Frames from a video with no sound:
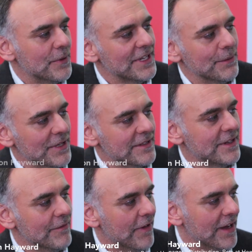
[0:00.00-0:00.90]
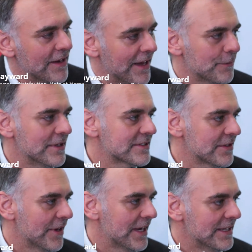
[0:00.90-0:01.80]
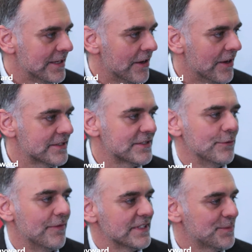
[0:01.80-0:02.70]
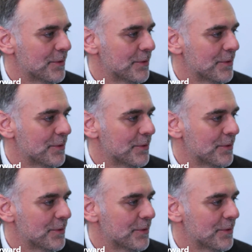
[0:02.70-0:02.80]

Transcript: working with Conveyor Networks on a two-phase